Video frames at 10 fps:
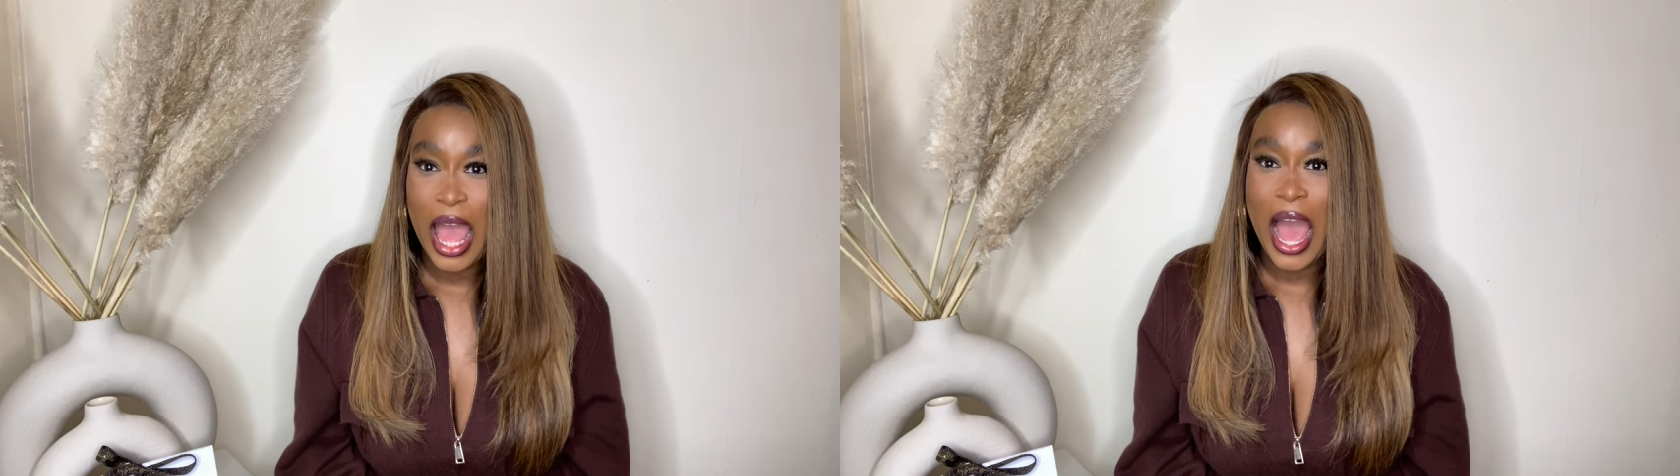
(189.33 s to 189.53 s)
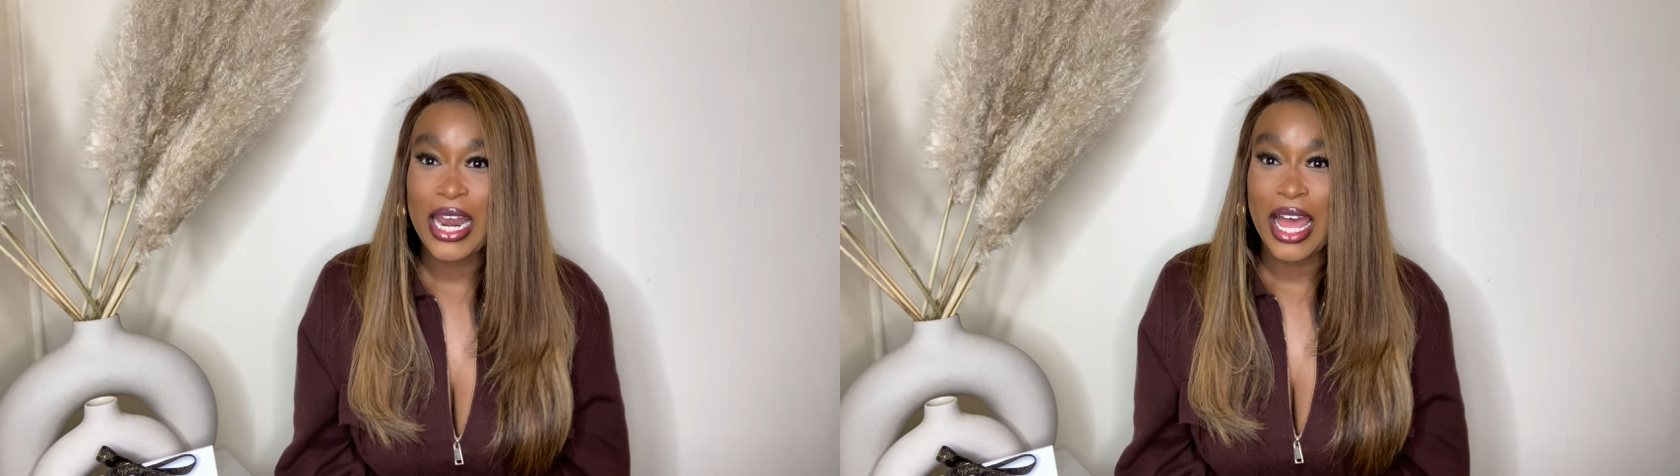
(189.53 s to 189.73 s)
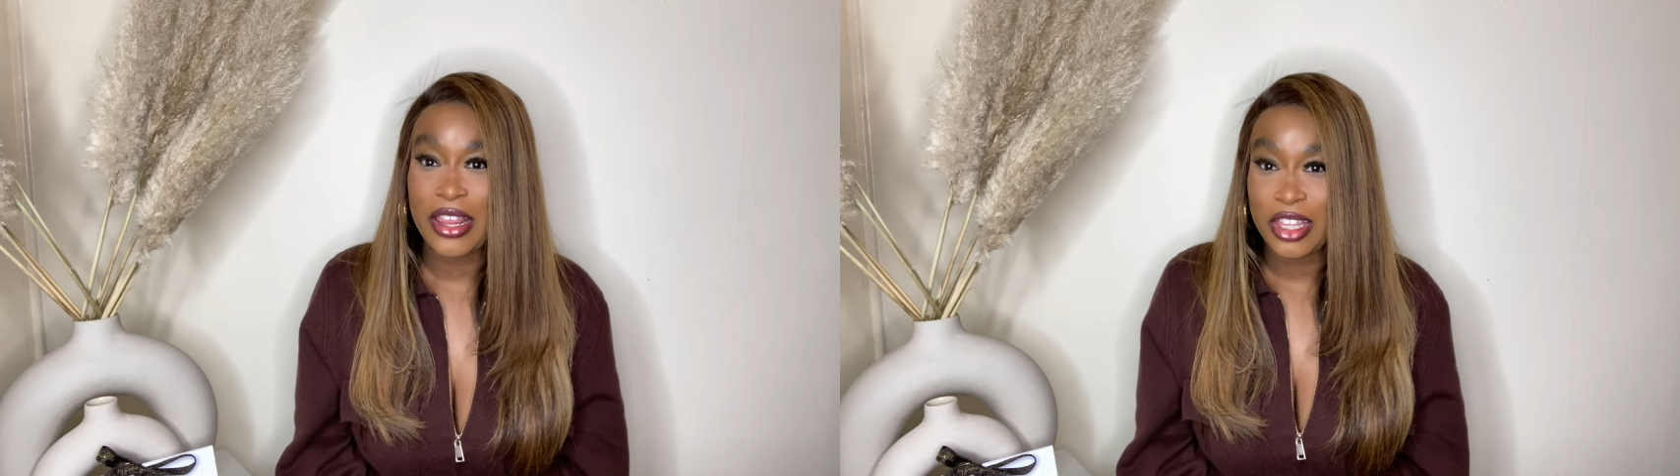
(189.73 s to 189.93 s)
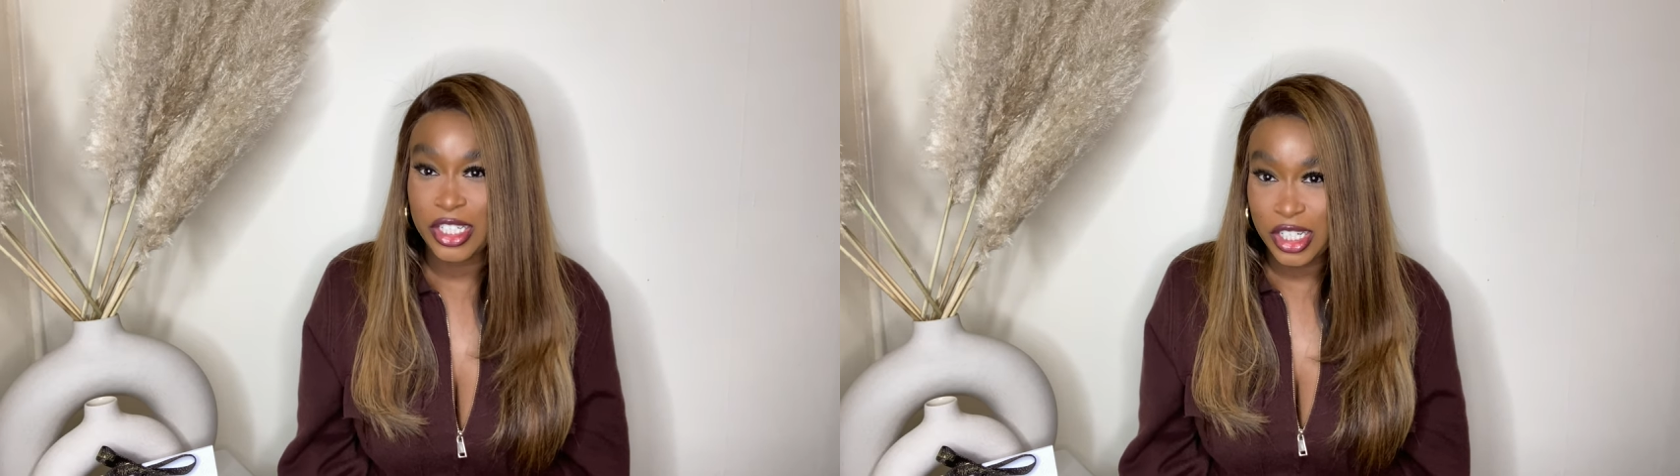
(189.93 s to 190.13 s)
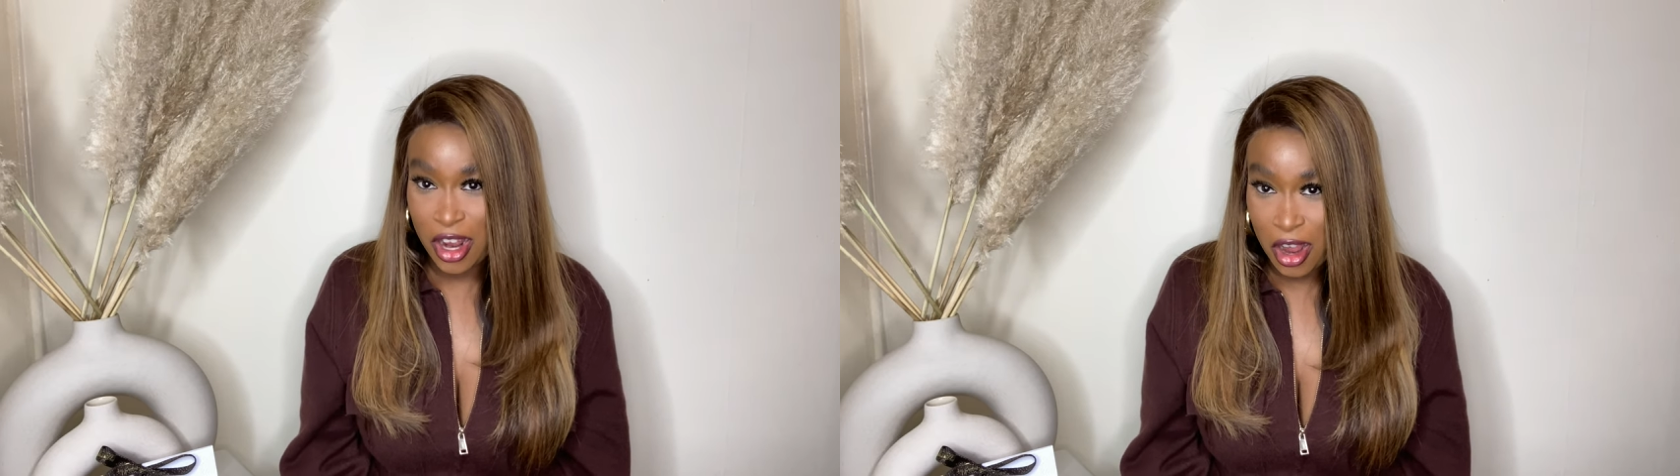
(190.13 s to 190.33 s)
and I had the
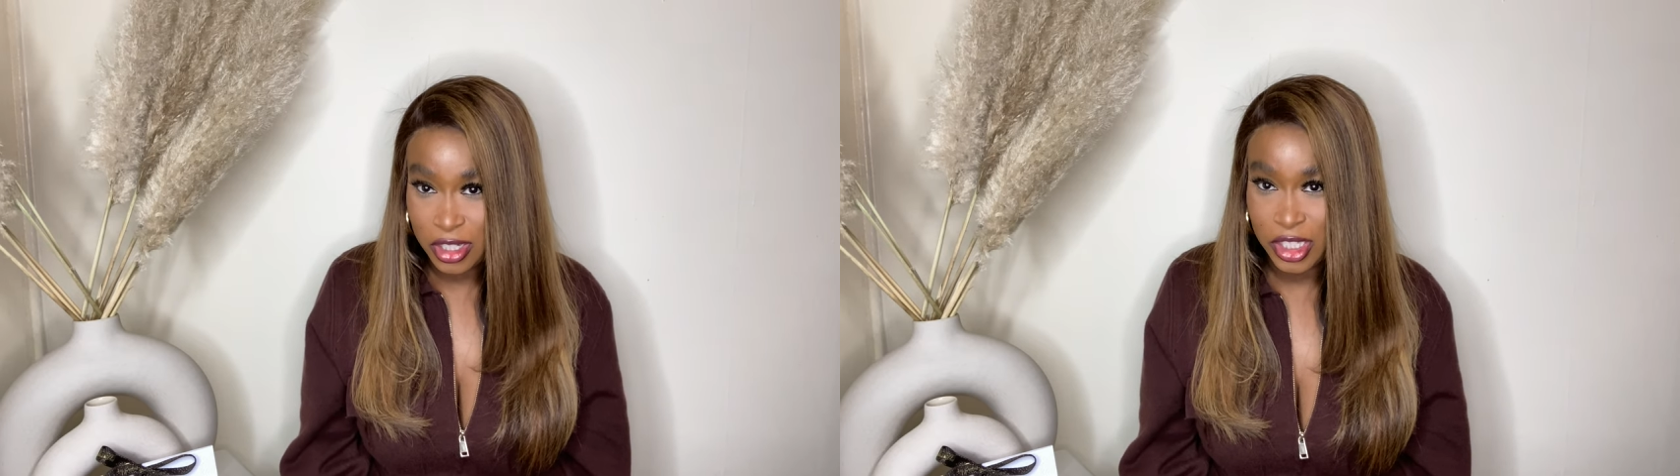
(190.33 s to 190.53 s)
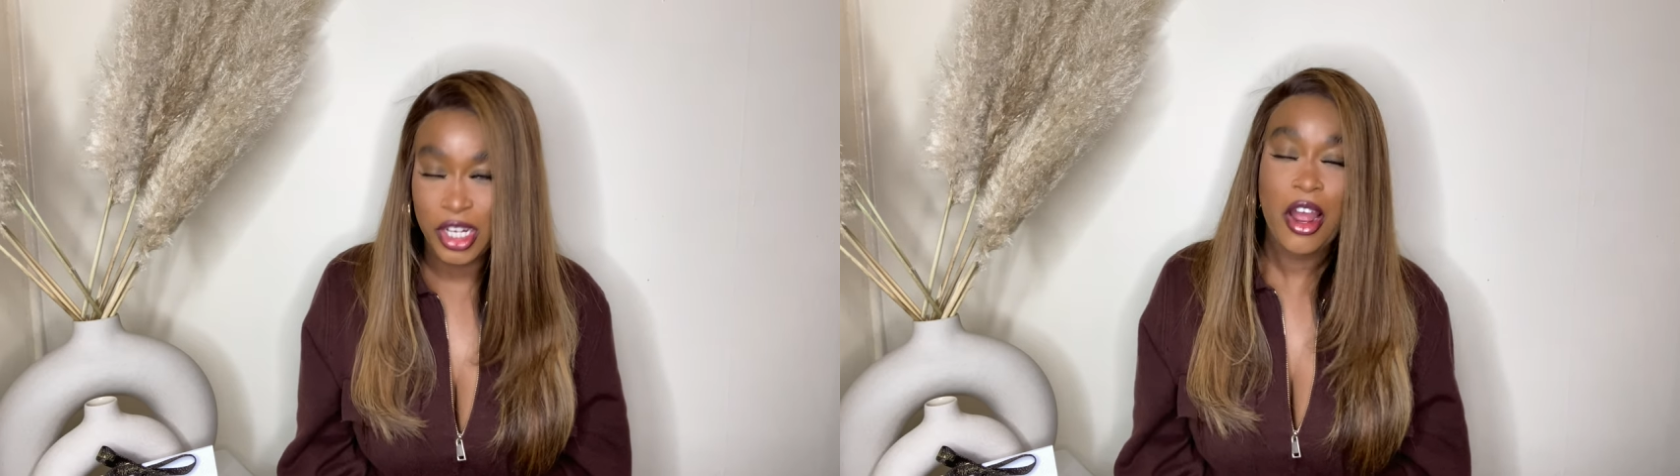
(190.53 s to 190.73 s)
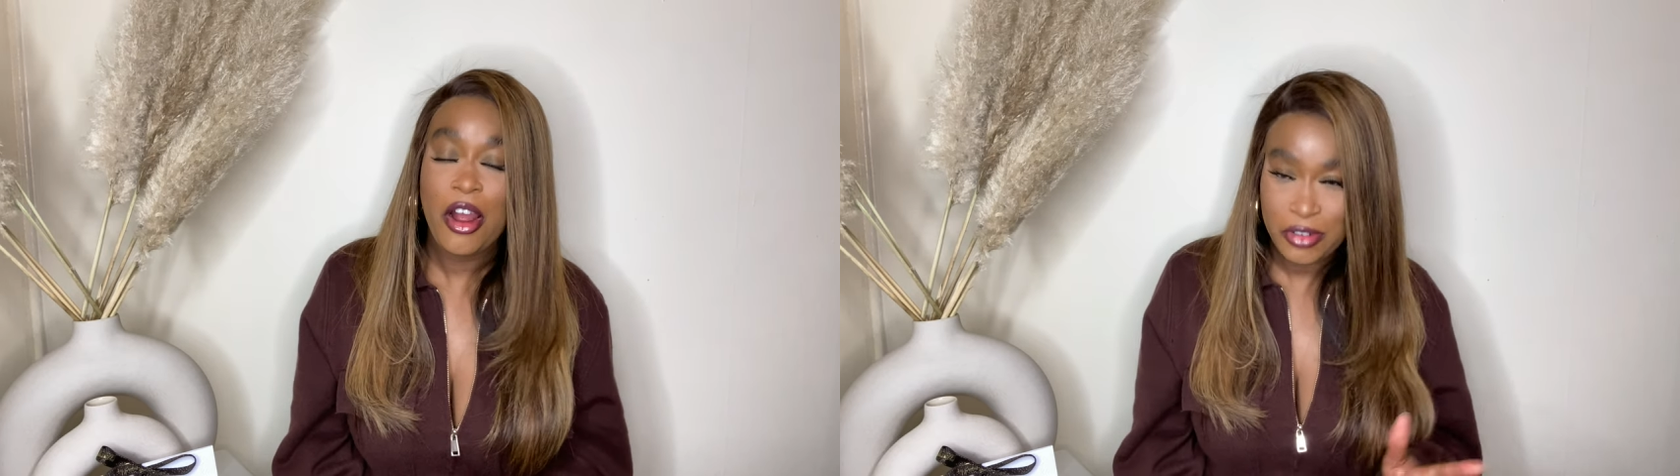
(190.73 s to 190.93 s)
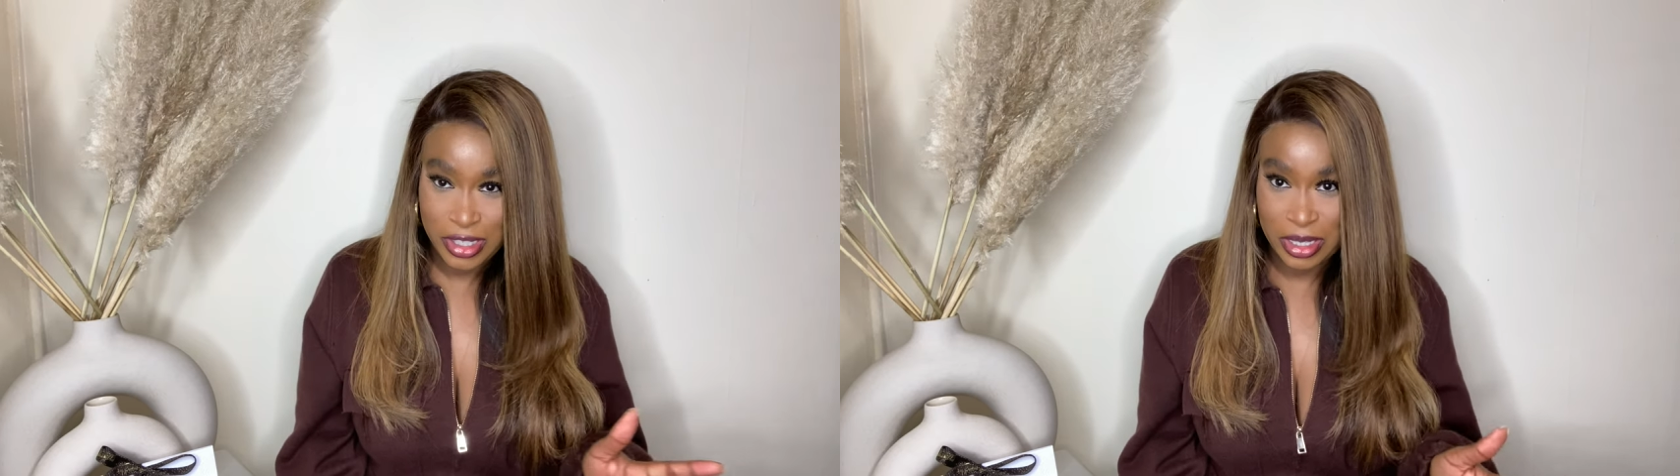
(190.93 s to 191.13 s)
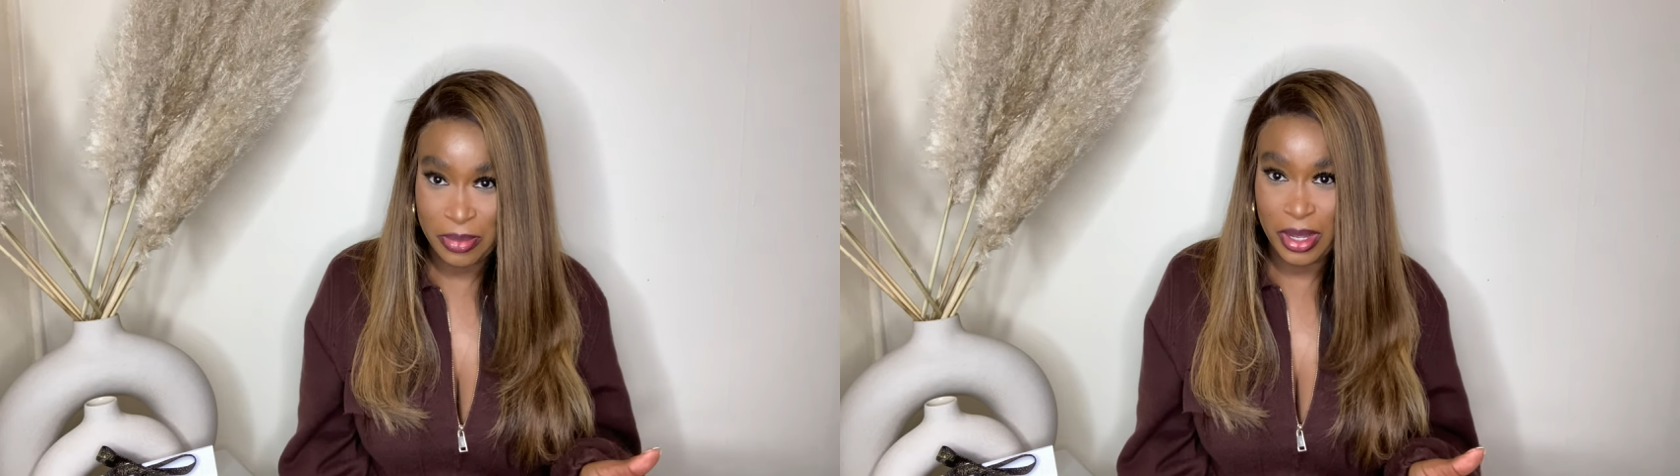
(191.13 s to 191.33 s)

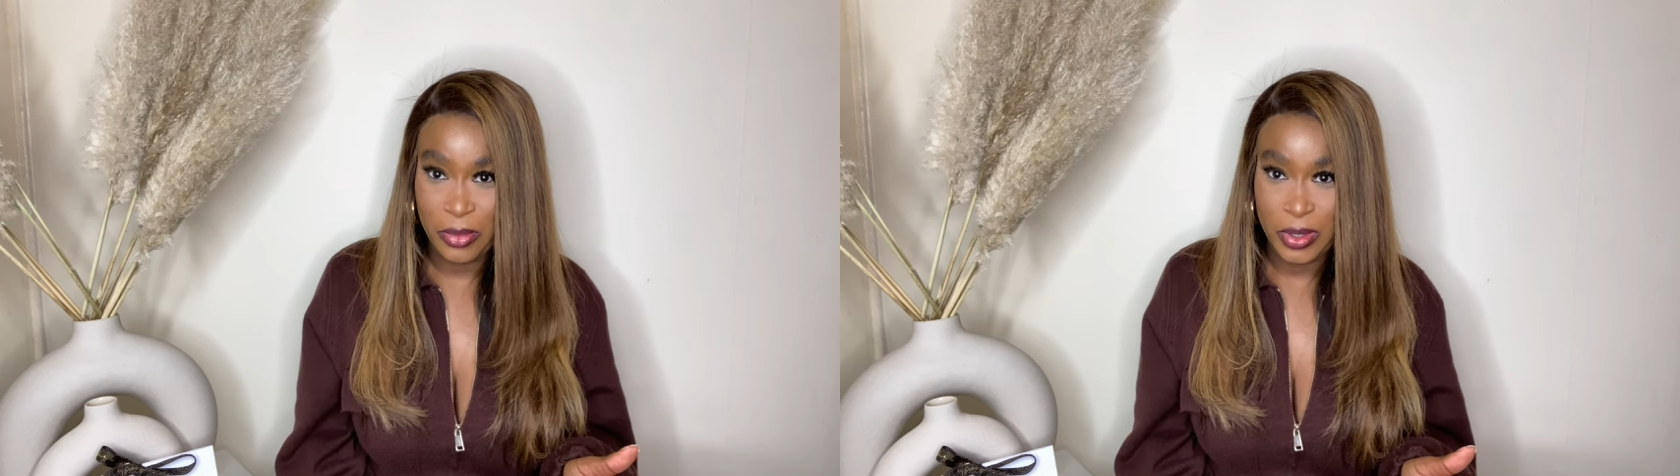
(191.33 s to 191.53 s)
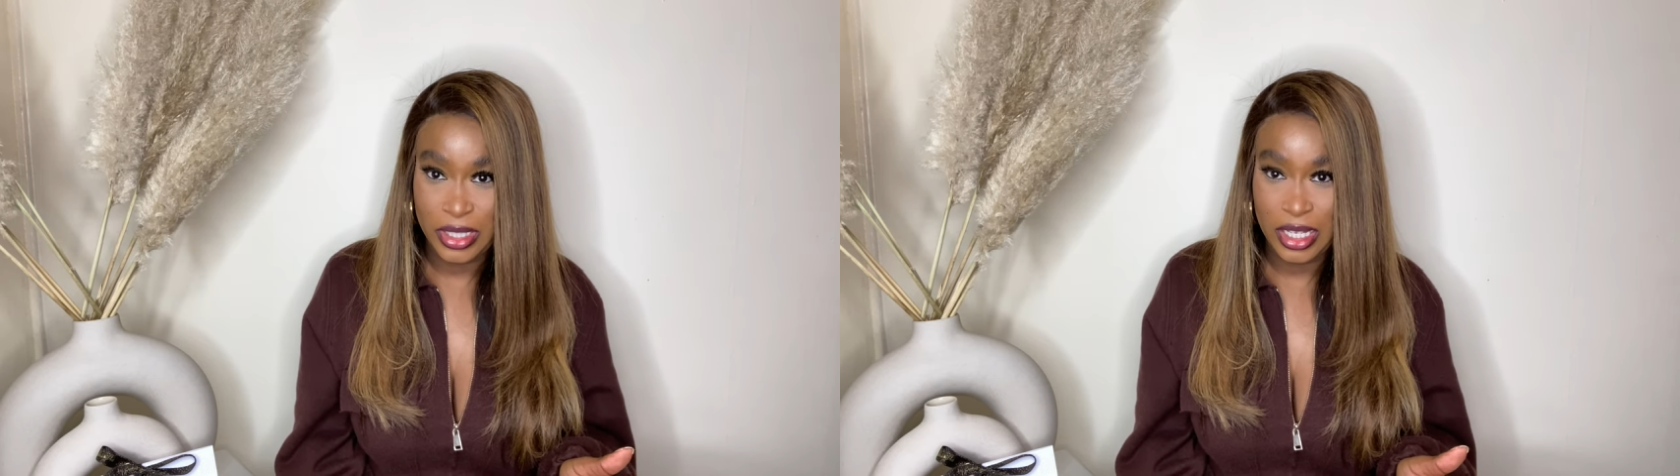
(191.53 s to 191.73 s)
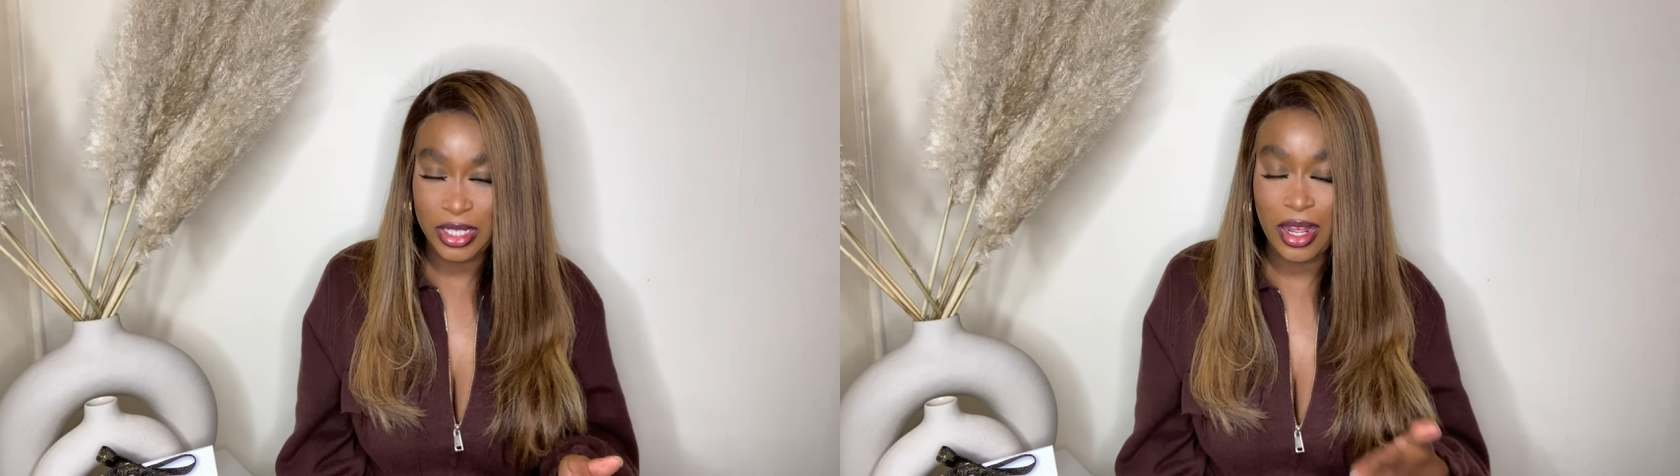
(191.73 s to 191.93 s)
Chiaras in my wish list.